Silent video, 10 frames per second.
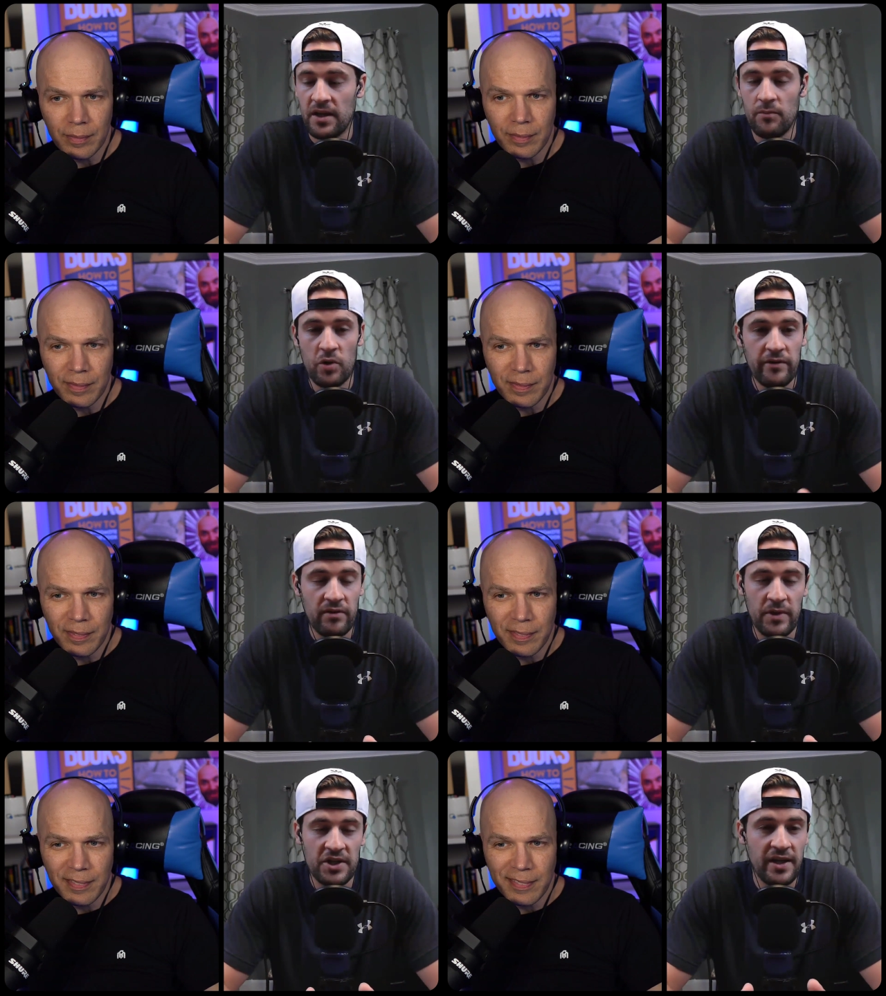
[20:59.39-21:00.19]
Speaker 1: get more
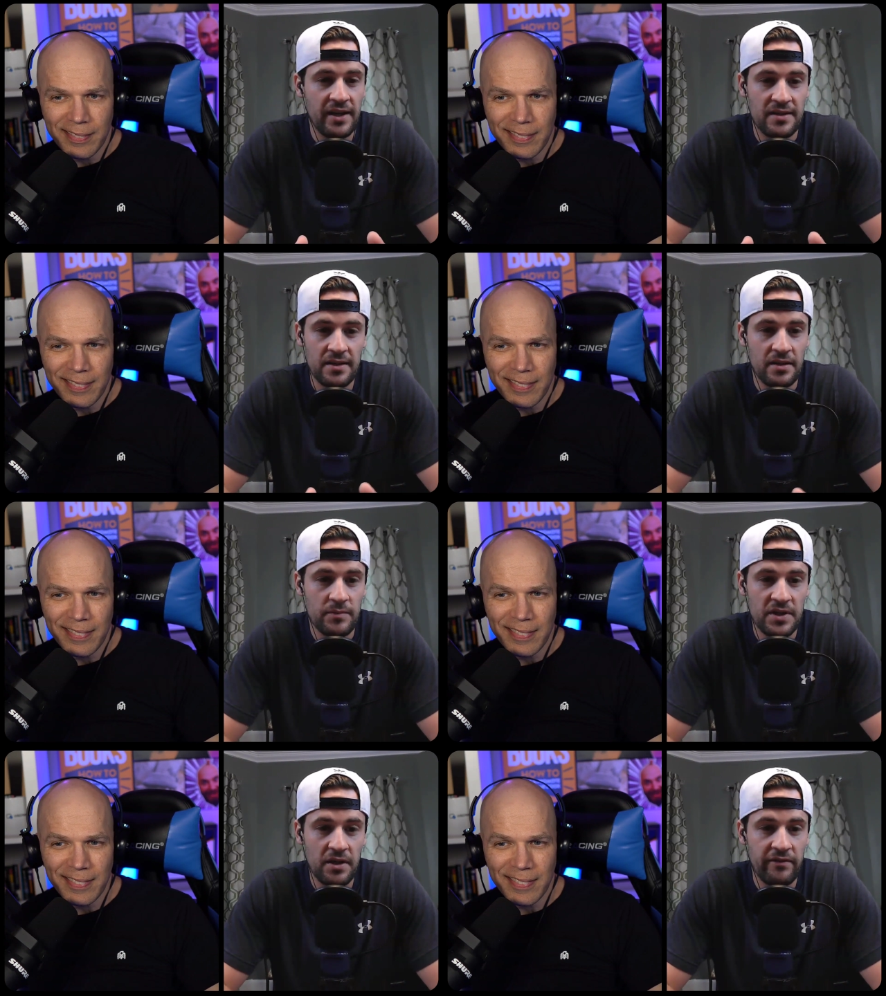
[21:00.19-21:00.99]
information. I can send
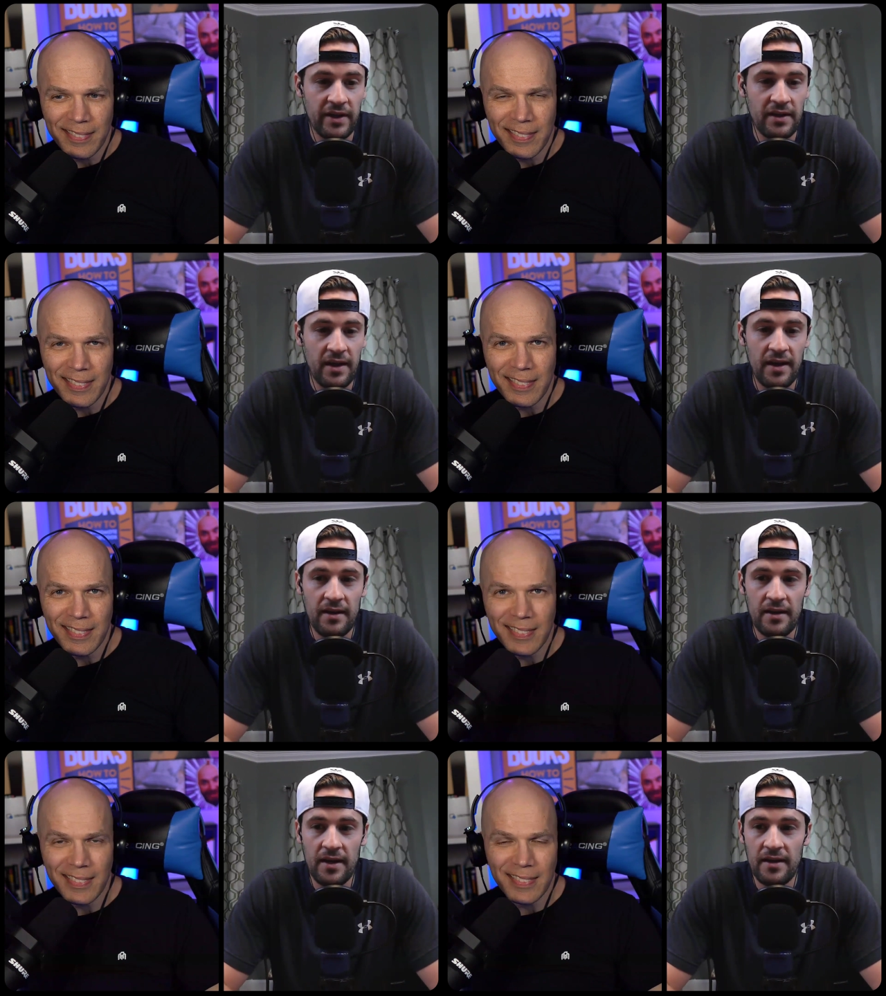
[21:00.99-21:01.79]
them stuff like
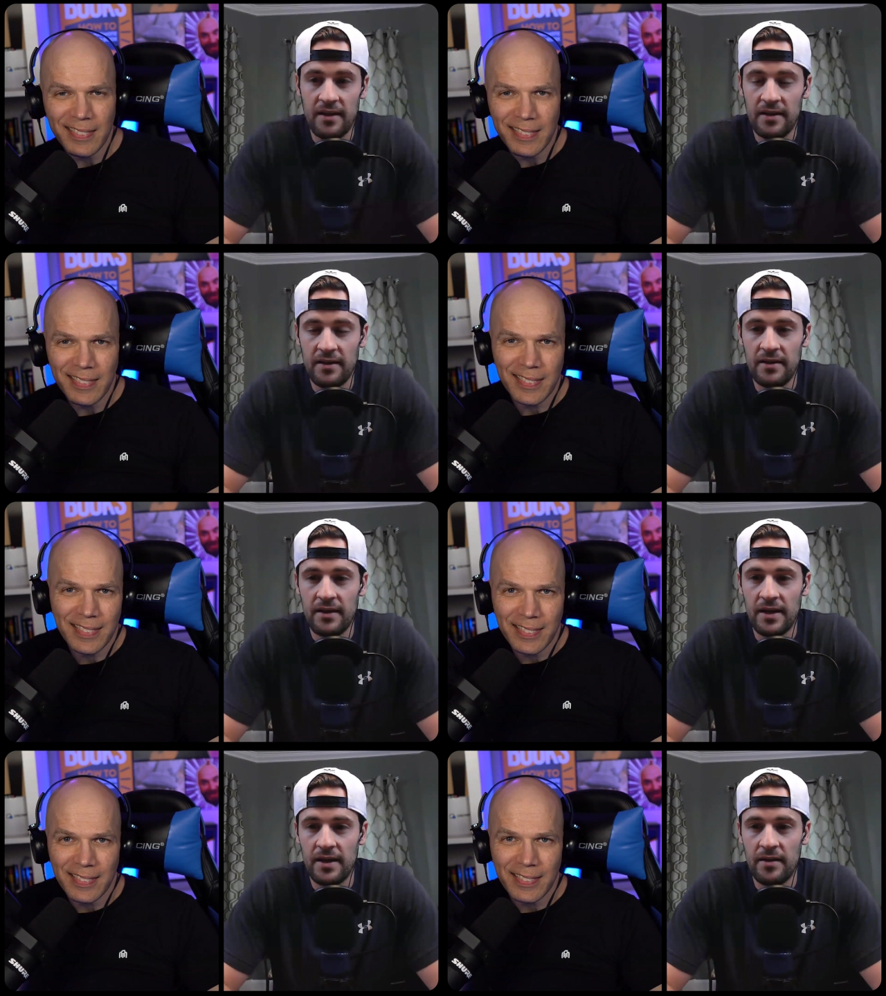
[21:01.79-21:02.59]
that. And
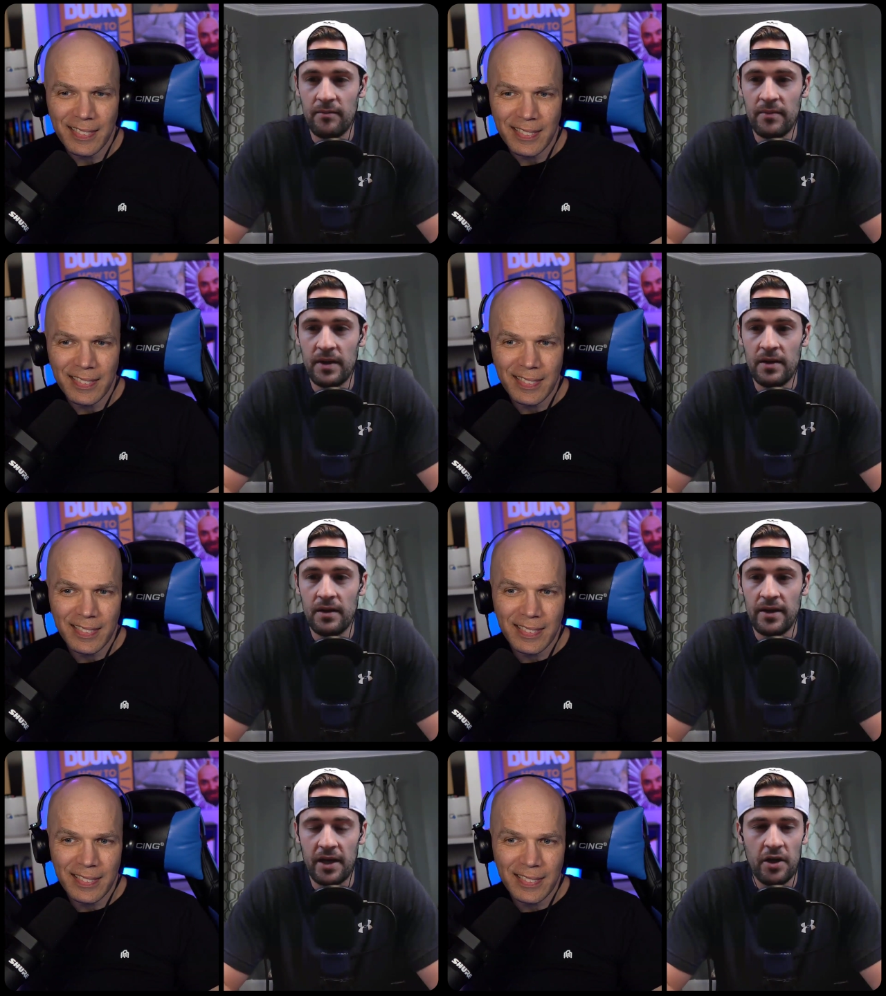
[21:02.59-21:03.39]
then
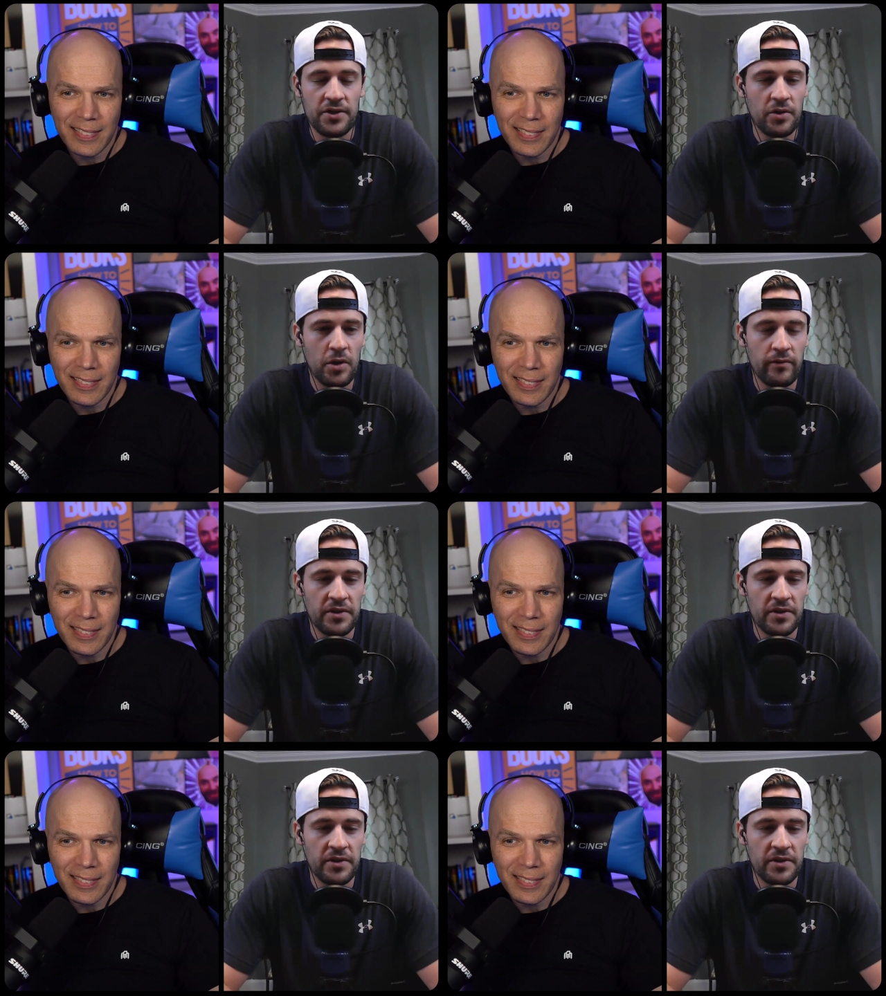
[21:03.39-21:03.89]
they can also